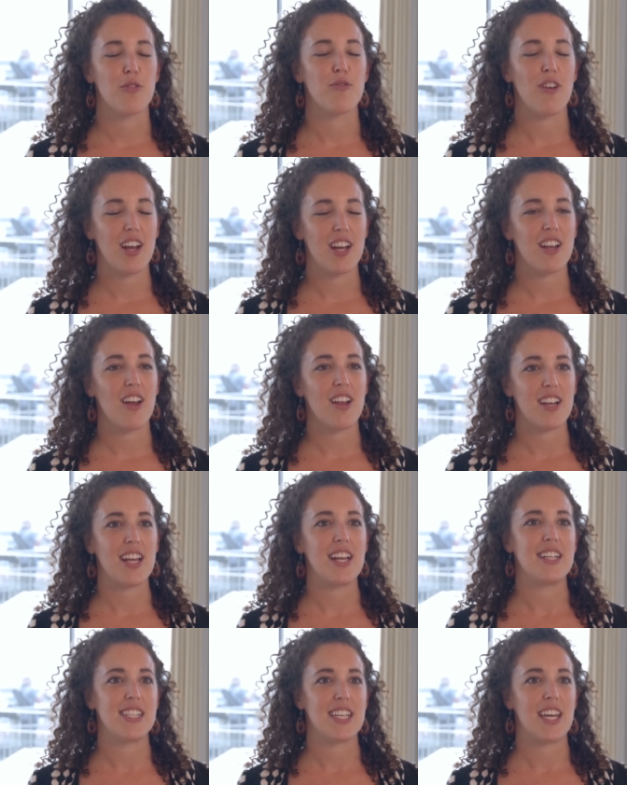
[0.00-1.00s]
You're very
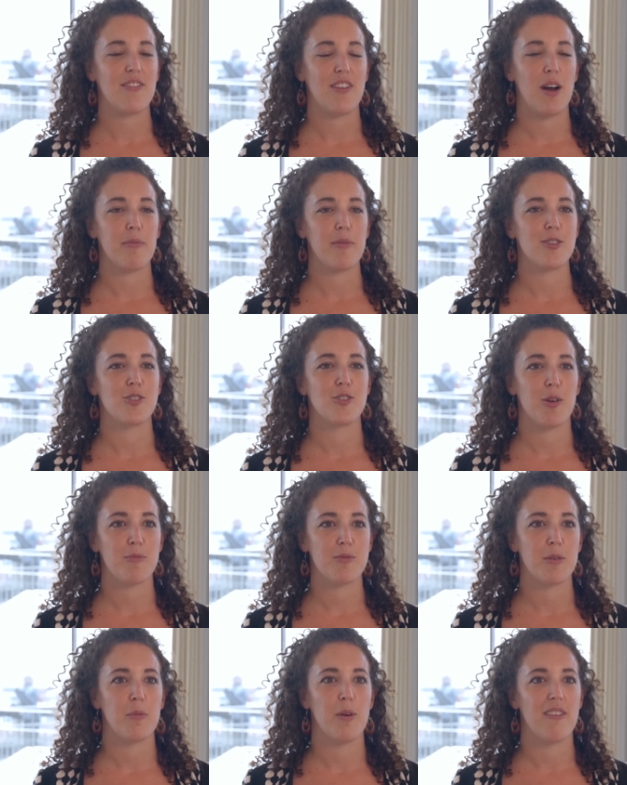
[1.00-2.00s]
likely to give up and
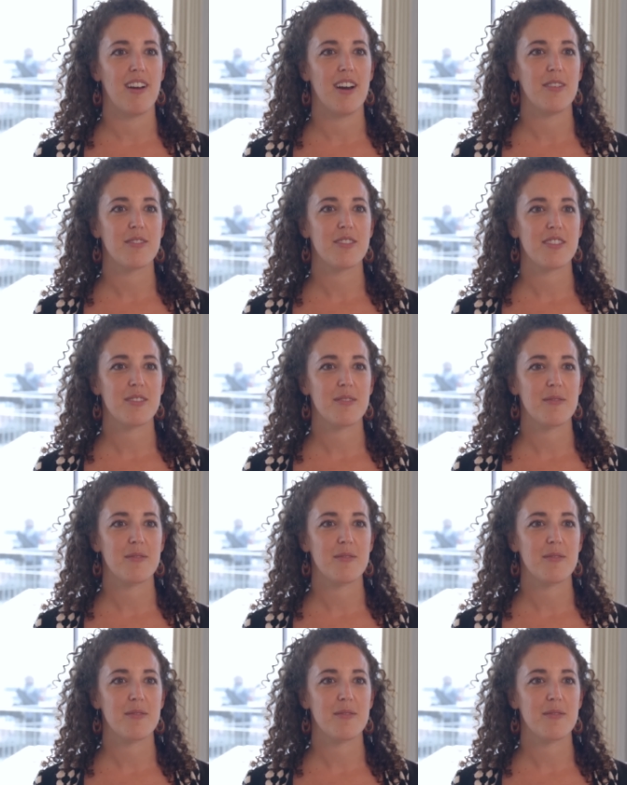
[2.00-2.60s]
shop somewhere else.